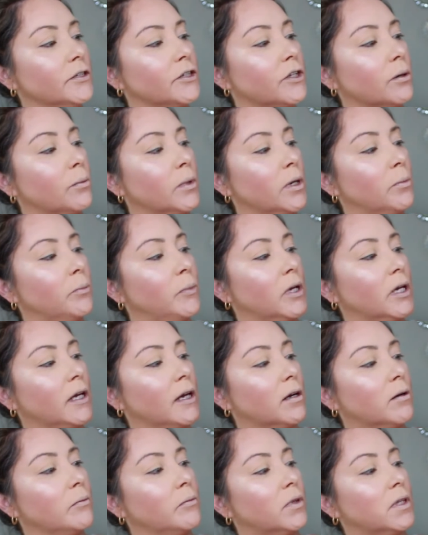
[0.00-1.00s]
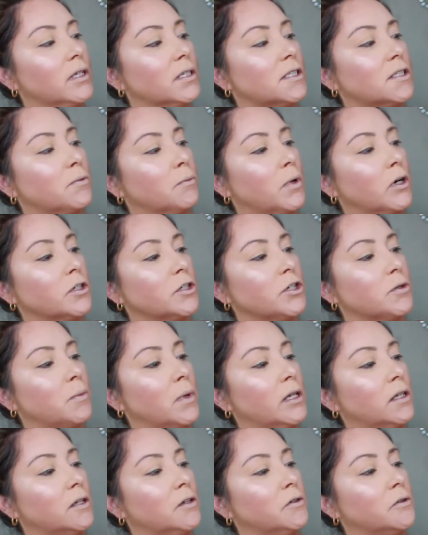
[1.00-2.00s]
So I'm gonna pick up this
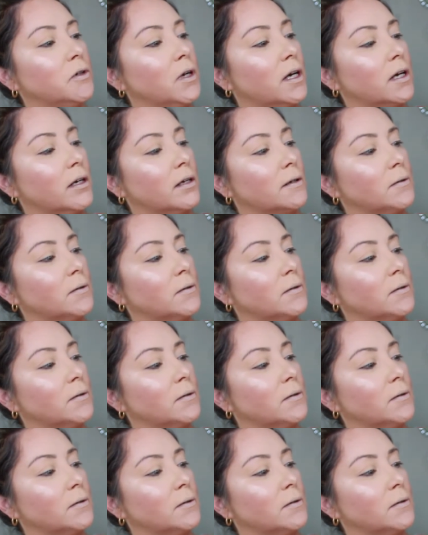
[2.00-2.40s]
marshmallowed